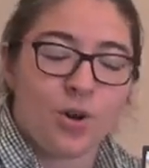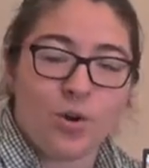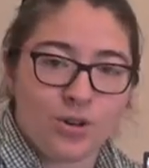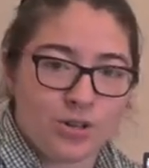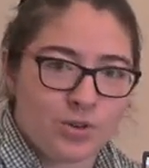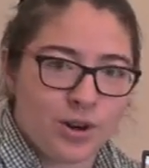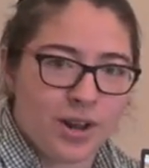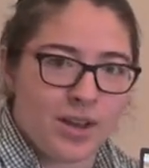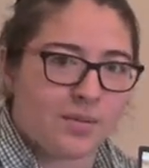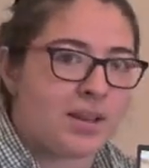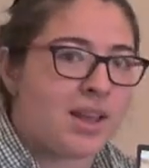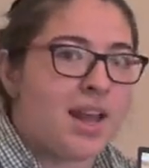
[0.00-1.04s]
The horseshoe
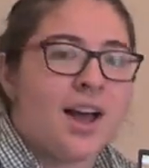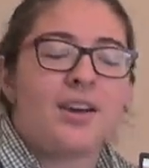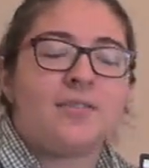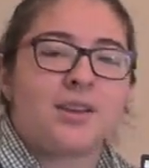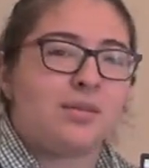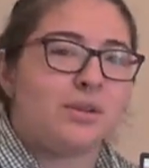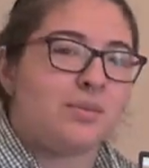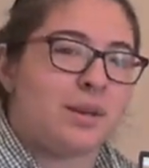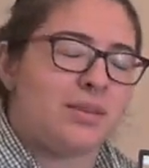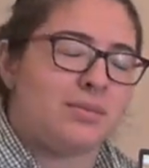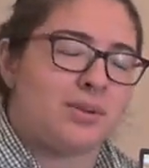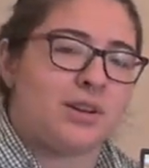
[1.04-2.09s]
crab, a family
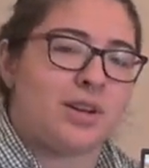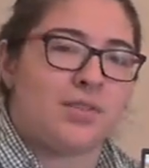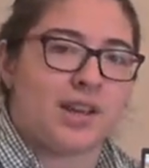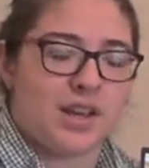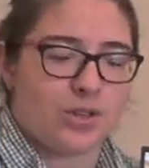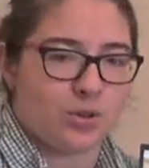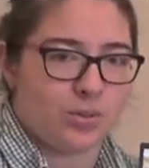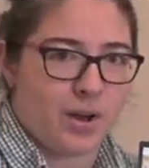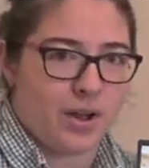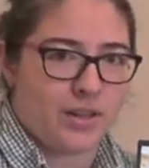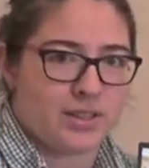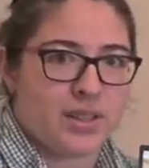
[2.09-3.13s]
member of the
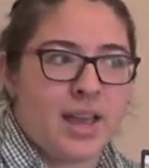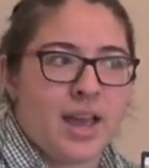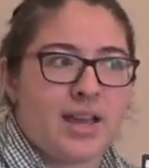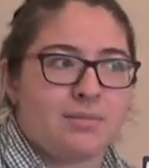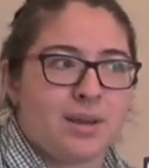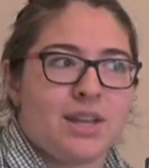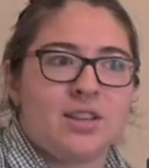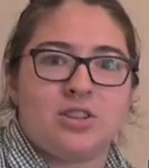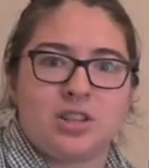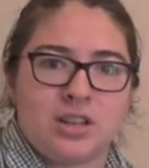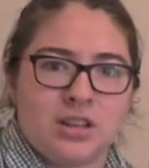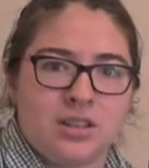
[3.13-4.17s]
arthropods, had made
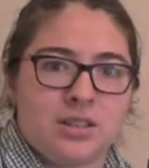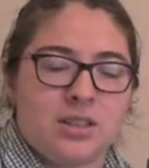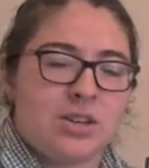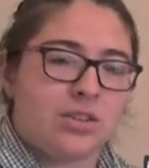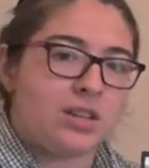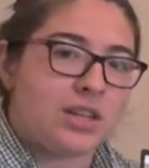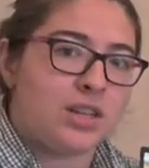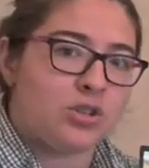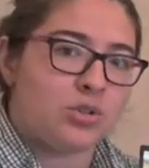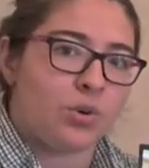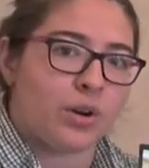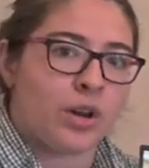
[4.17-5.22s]
Cedar Key
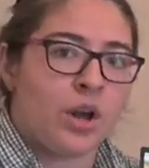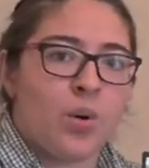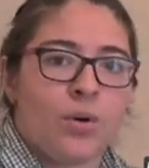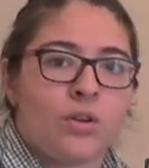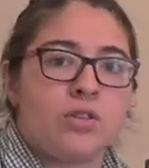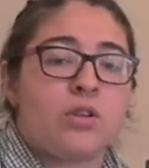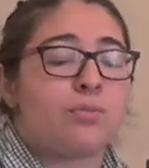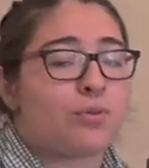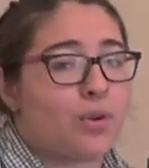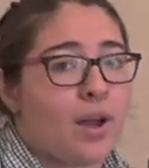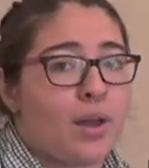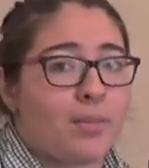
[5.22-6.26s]
Shore one of their
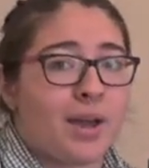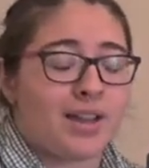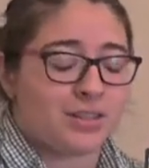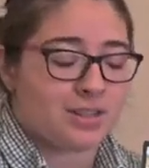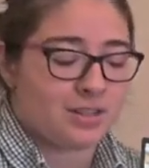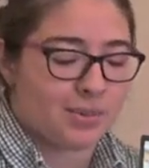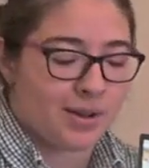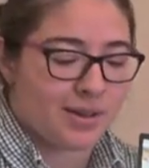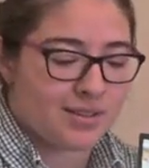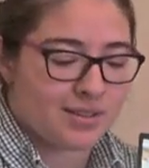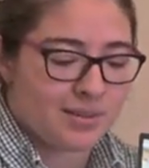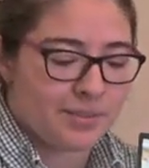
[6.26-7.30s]
prime hatching
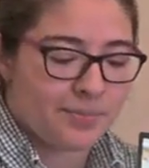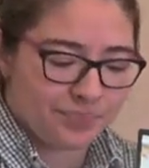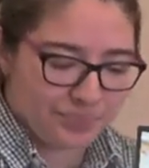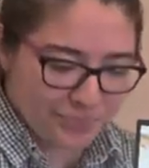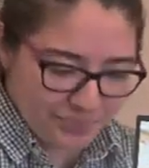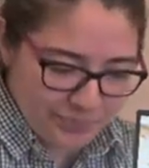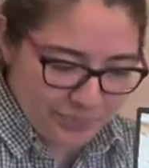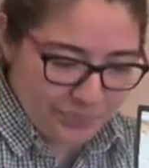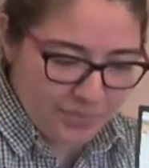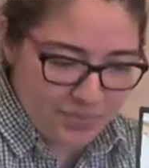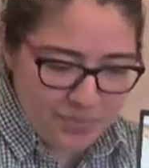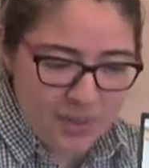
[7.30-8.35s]
spots.
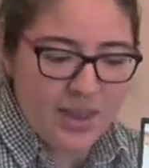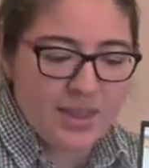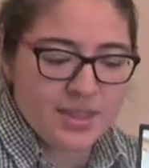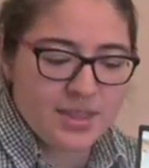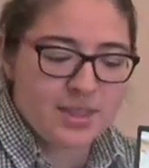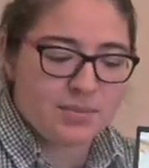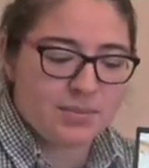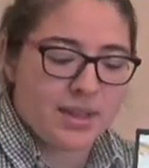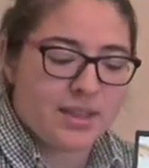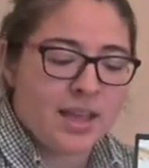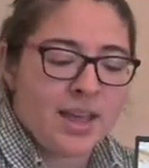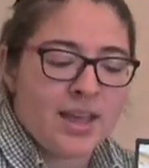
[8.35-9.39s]
This
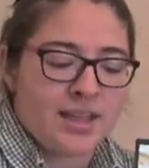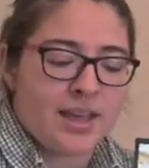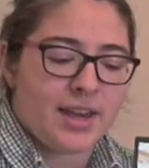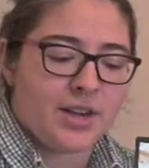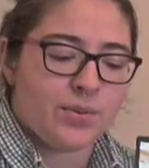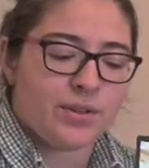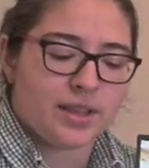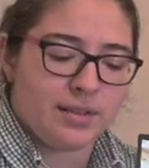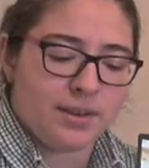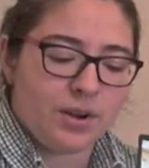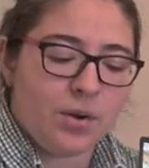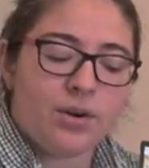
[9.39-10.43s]
meant that anyone
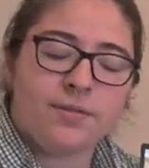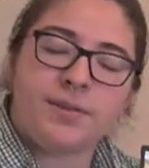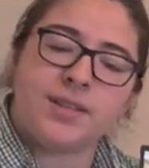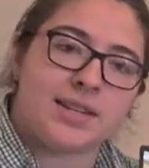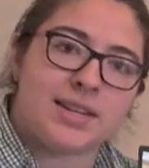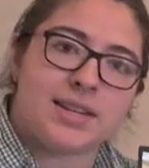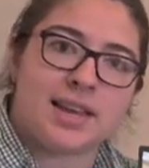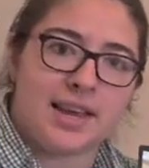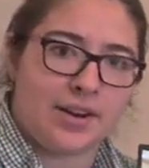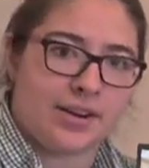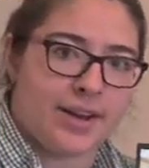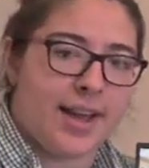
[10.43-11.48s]
living or visiting the
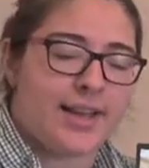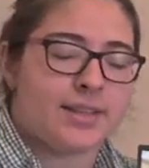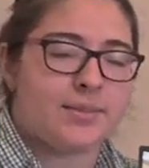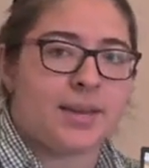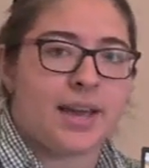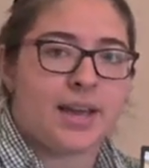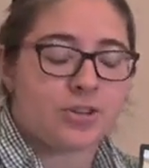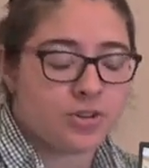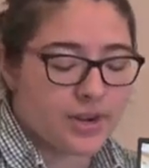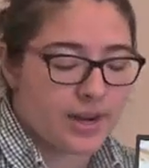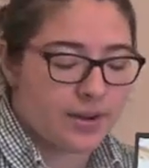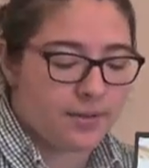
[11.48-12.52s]
area had to be
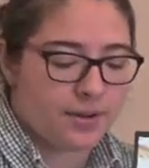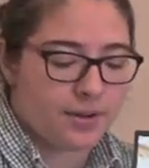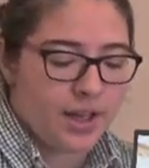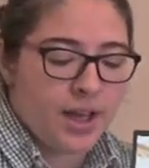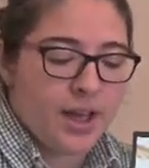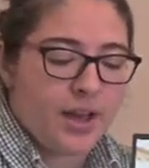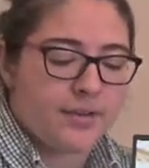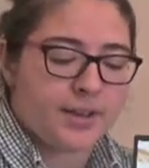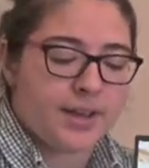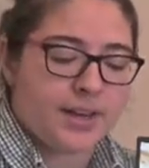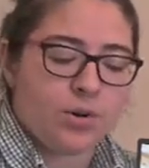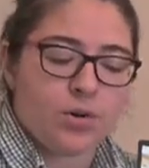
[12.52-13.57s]
extra careful of
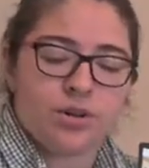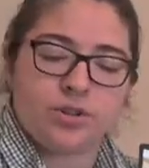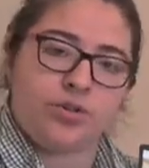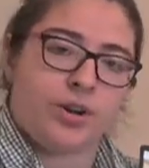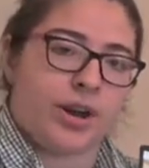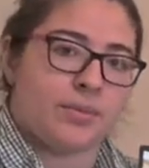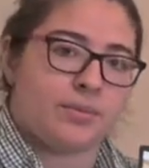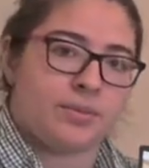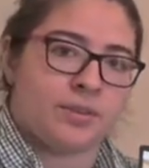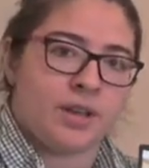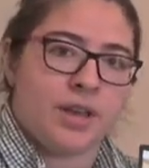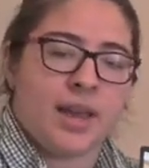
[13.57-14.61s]
any horseshoe
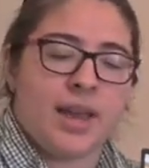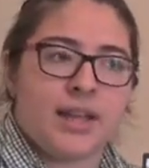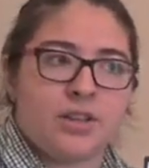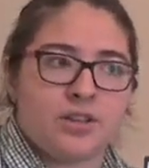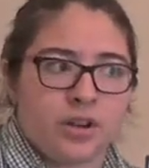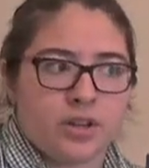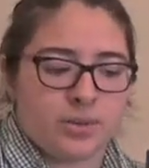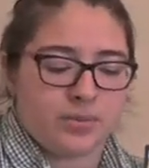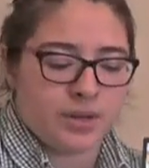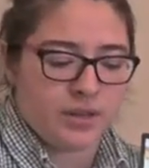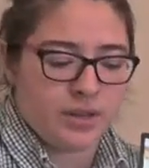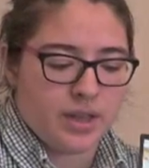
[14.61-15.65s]
crabs and
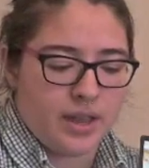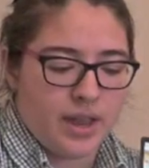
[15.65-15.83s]
document